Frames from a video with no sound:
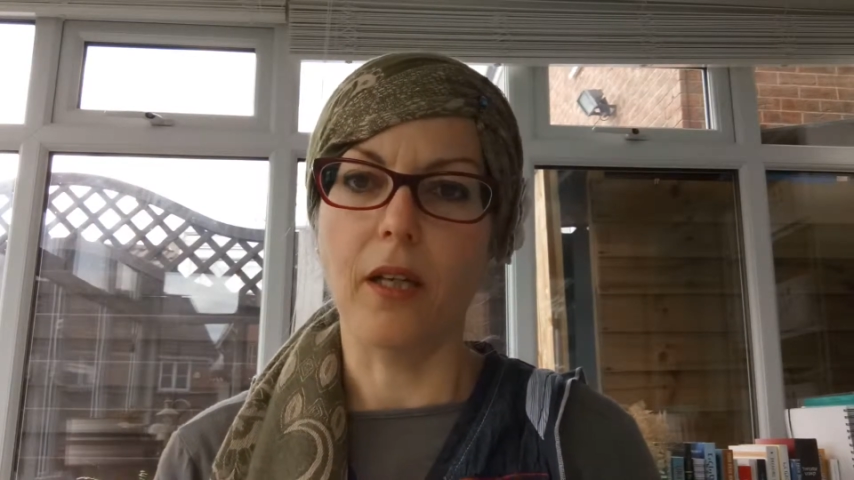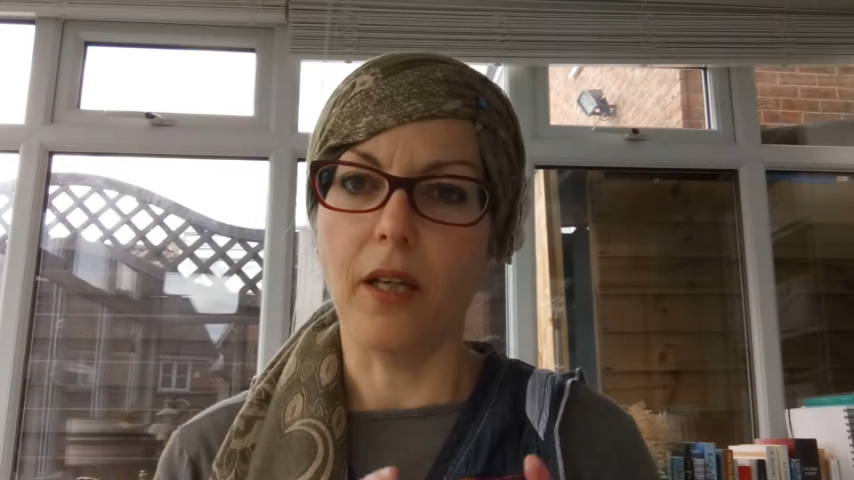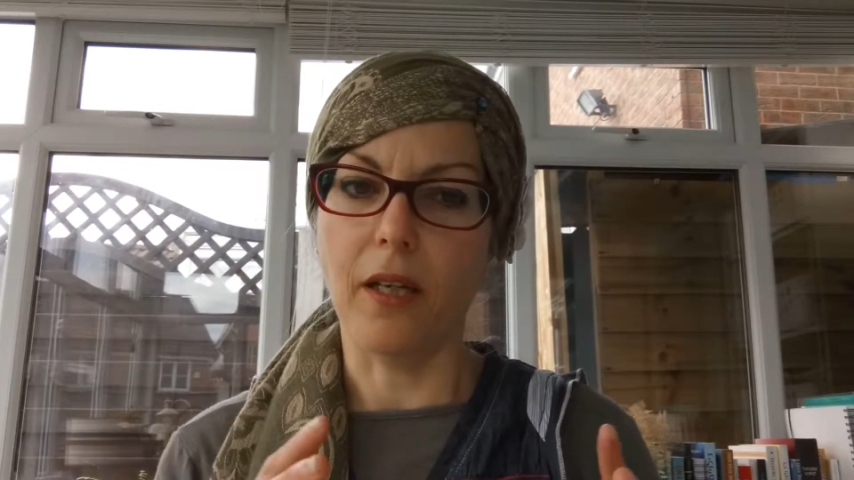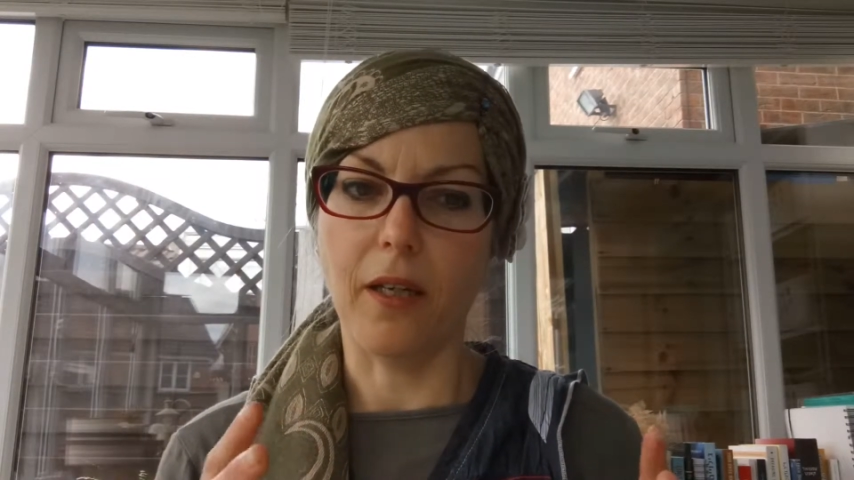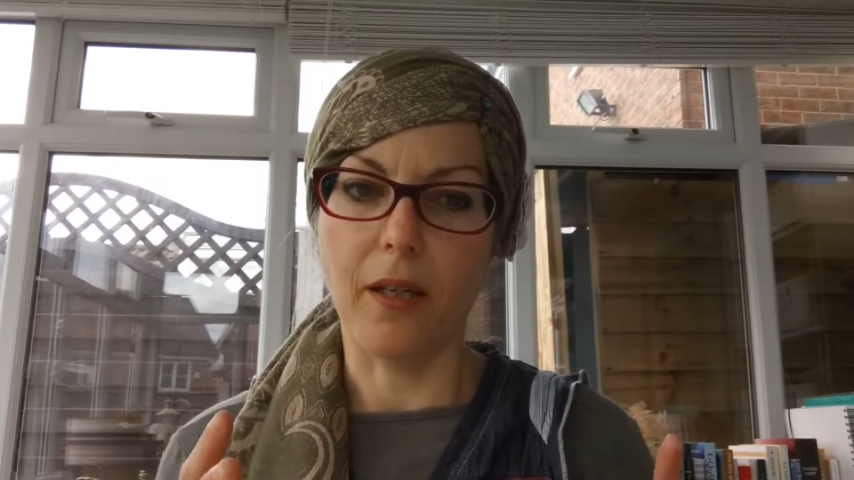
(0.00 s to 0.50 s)

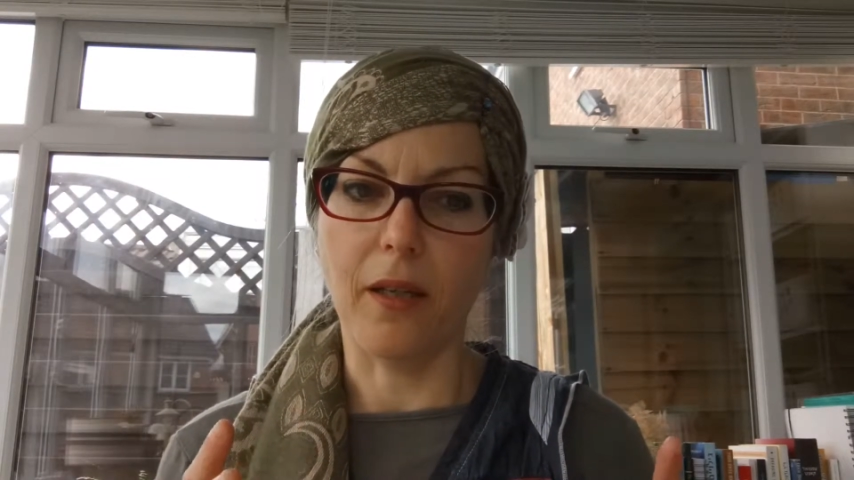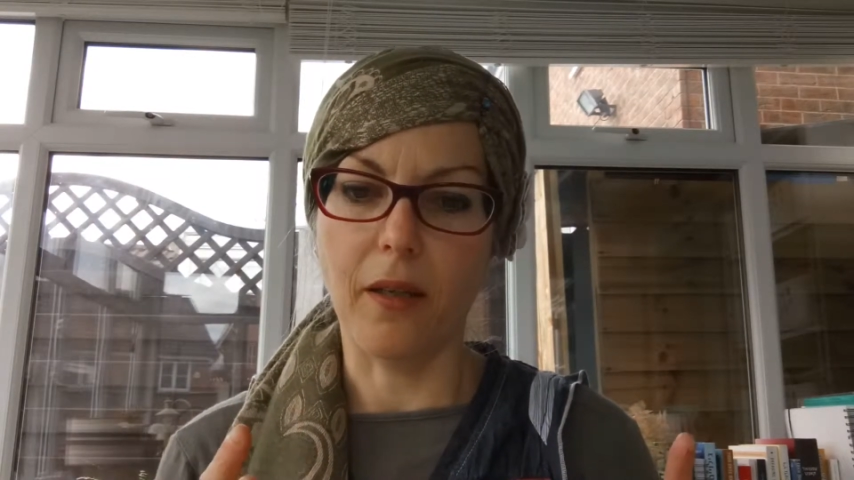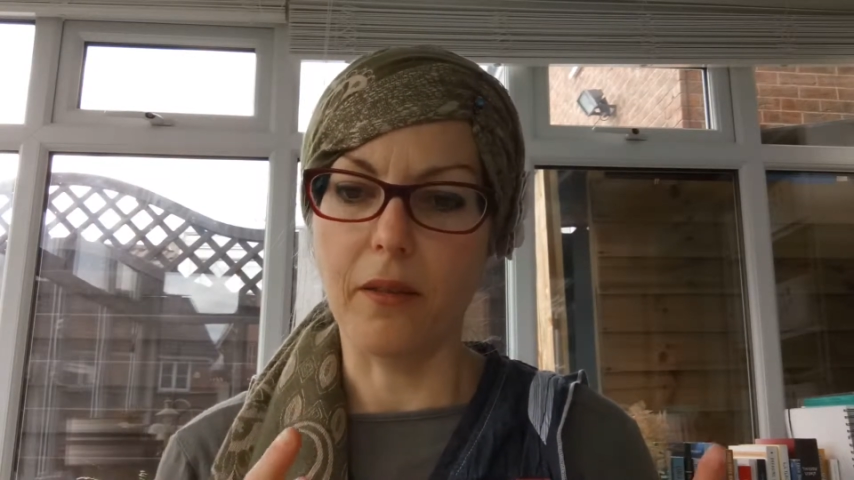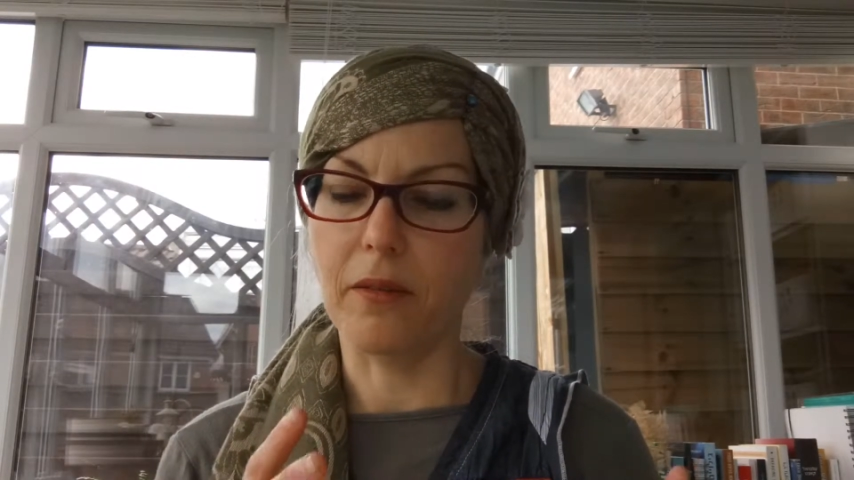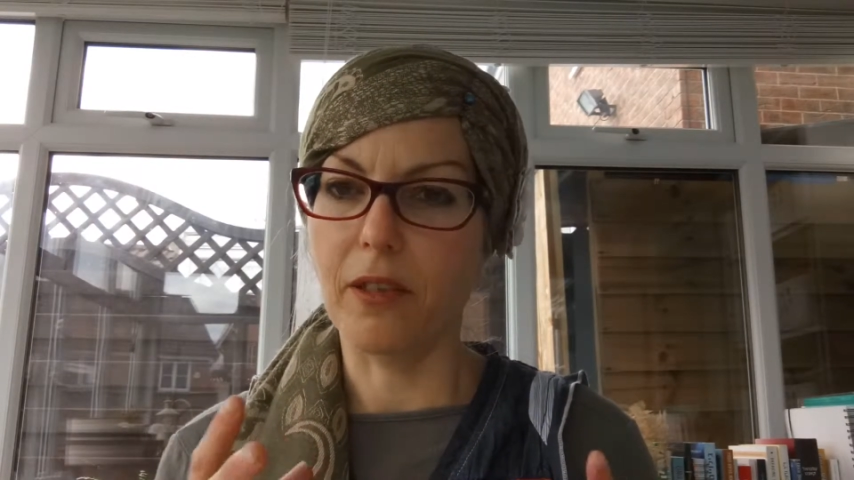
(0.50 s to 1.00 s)

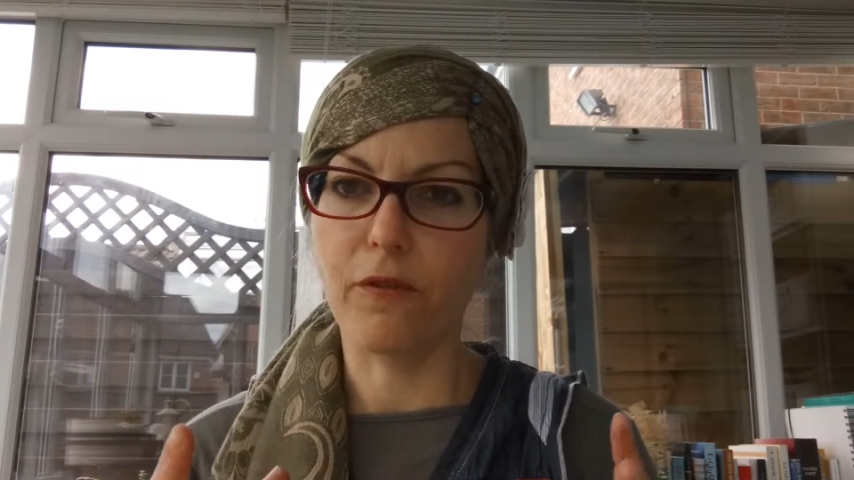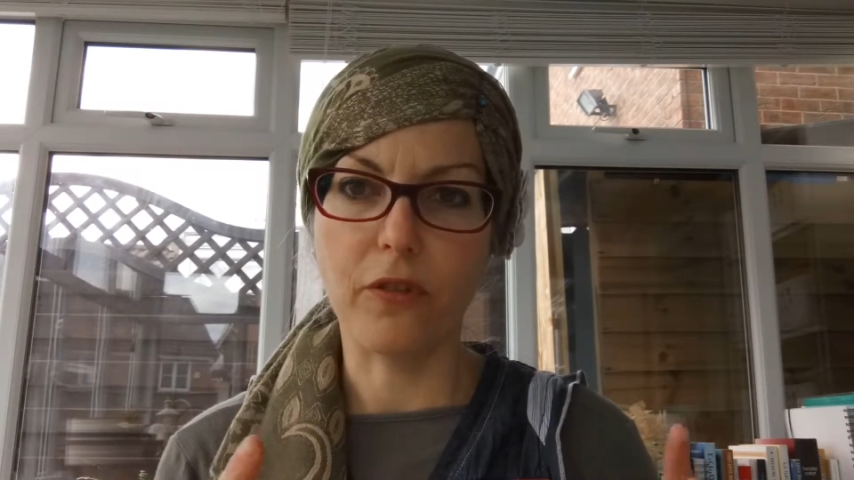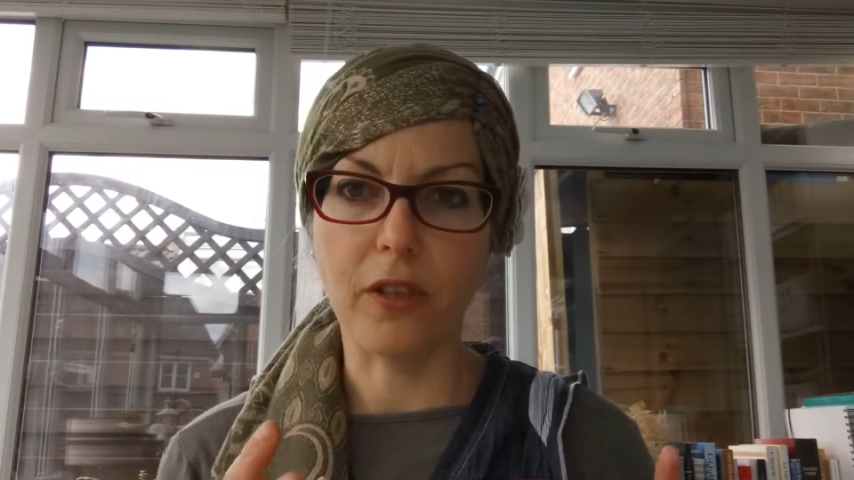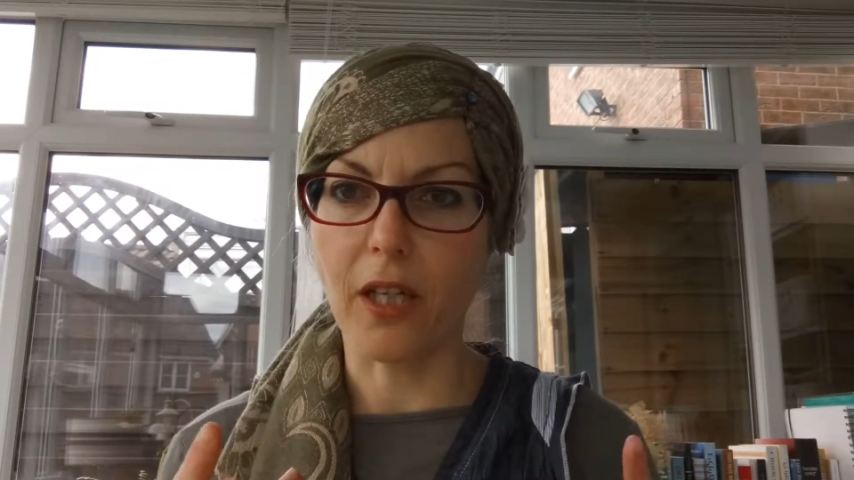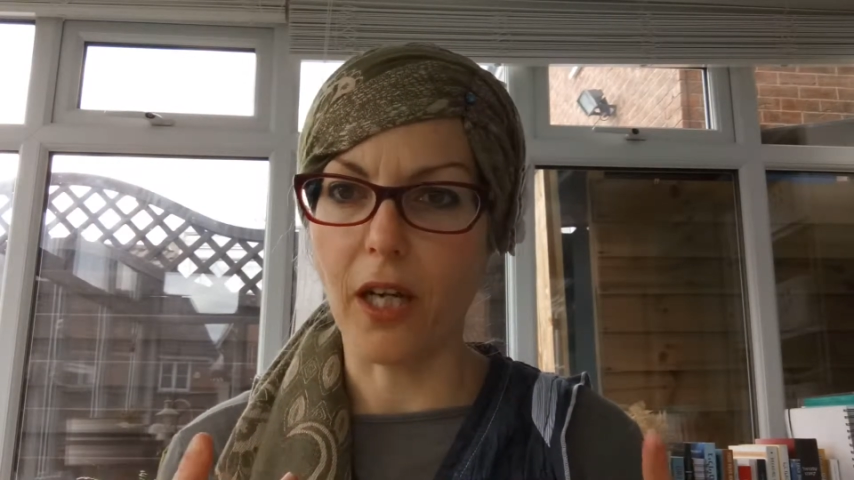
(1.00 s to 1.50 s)

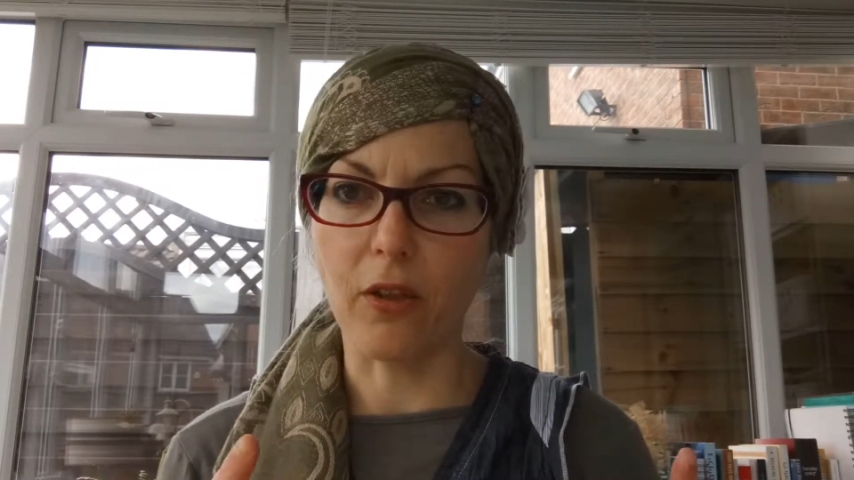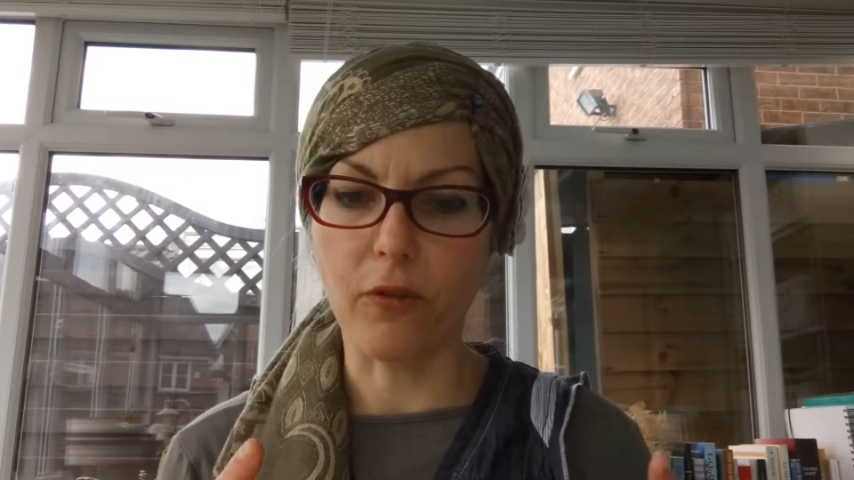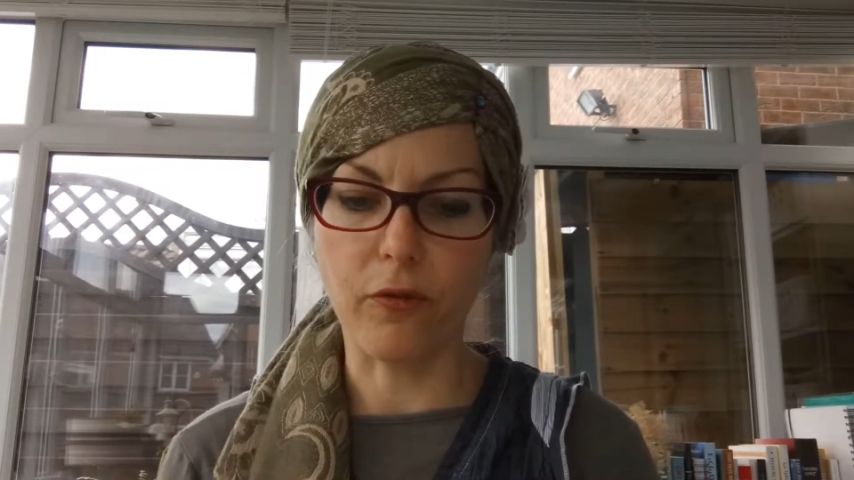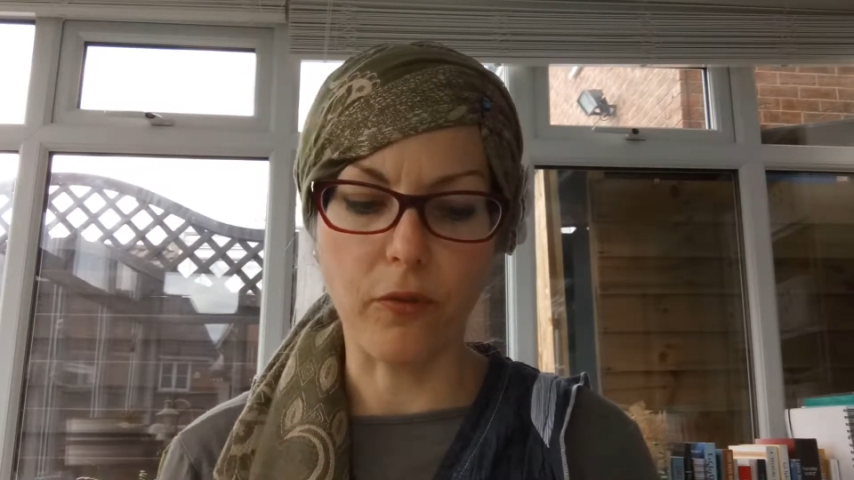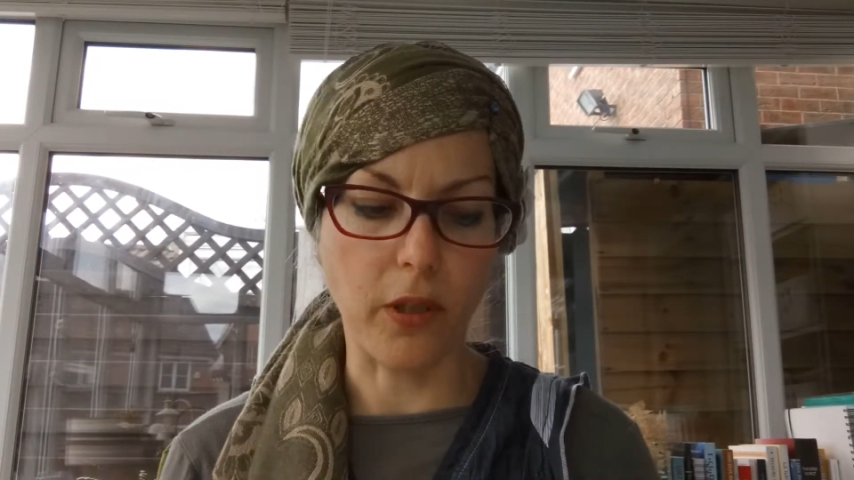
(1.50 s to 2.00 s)
different kind
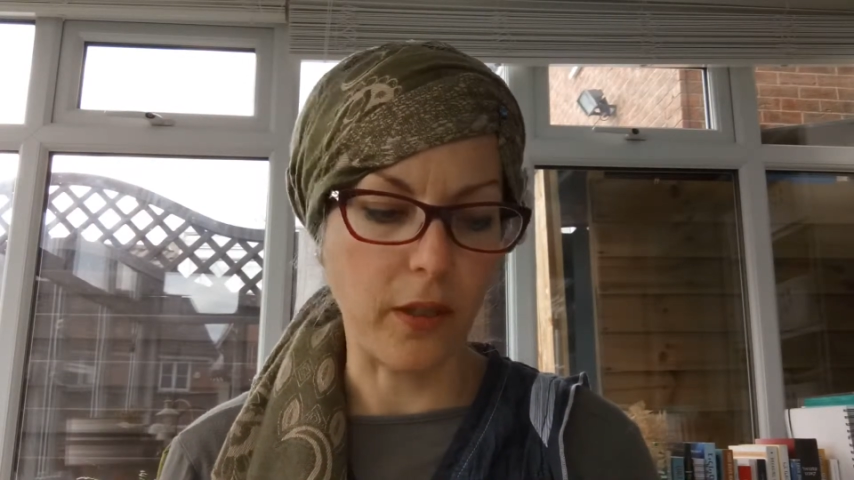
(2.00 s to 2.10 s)
of